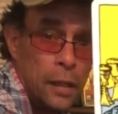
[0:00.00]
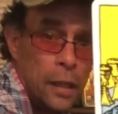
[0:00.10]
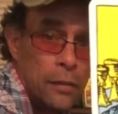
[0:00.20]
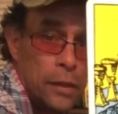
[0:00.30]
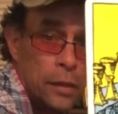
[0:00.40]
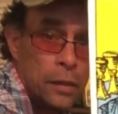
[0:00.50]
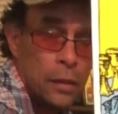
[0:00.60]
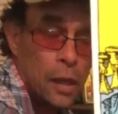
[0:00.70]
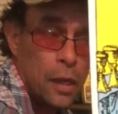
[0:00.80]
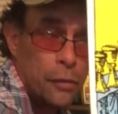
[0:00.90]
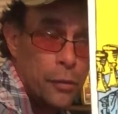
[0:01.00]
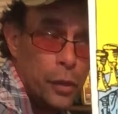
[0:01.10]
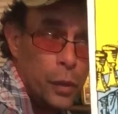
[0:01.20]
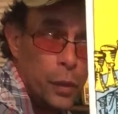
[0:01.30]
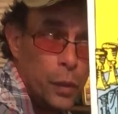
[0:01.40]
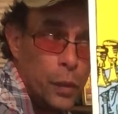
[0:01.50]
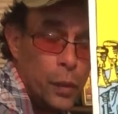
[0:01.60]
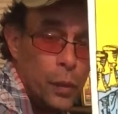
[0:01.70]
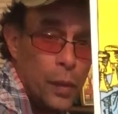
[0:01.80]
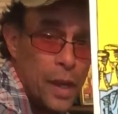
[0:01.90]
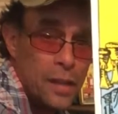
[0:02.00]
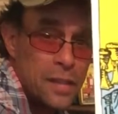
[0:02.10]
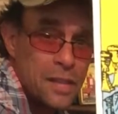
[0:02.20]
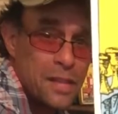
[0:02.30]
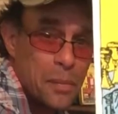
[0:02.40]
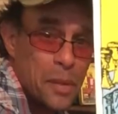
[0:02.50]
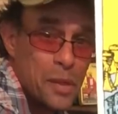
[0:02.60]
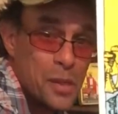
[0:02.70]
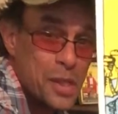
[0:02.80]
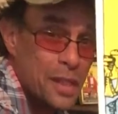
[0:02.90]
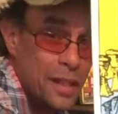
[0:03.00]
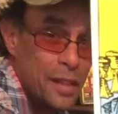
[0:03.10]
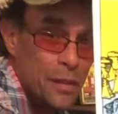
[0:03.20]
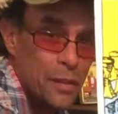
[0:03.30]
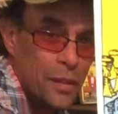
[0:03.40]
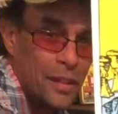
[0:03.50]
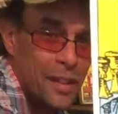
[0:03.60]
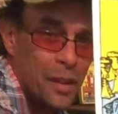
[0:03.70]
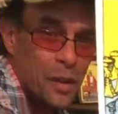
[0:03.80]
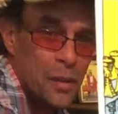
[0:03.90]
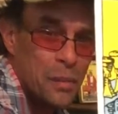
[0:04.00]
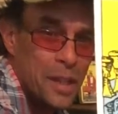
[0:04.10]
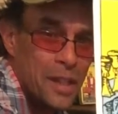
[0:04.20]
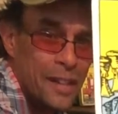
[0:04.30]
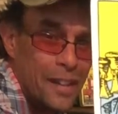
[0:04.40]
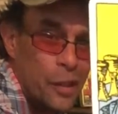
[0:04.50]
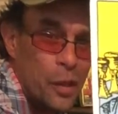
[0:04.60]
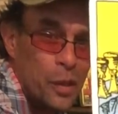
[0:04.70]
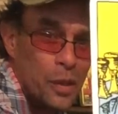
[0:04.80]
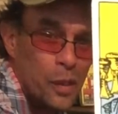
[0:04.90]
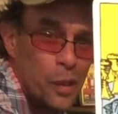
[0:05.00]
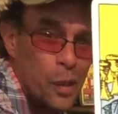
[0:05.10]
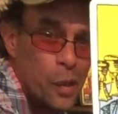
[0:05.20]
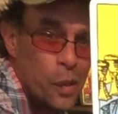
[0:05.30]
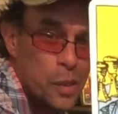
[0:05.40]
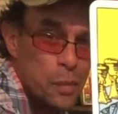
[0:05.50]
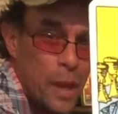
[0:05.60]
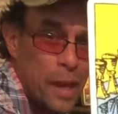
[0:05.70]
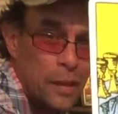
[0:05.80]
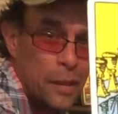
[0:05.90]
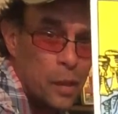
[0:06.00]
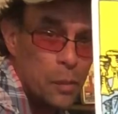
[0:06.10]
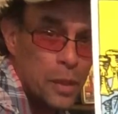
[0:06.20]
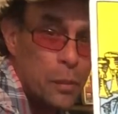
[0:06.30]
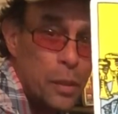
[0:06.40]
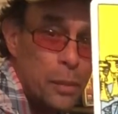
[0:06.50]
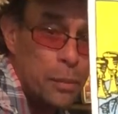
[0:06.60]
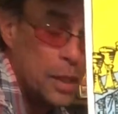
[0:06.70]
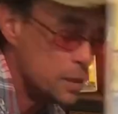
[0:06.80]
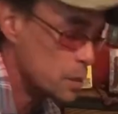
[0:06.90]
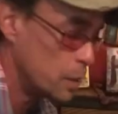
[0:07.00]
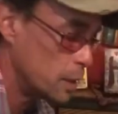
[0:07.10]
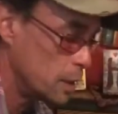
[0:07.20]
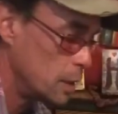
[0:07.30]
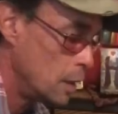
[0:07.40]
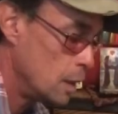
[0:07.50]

They even got a few aces up their sleeve, you know, behind that curtain. You don't know what's back there, but they're pretty pleased with it.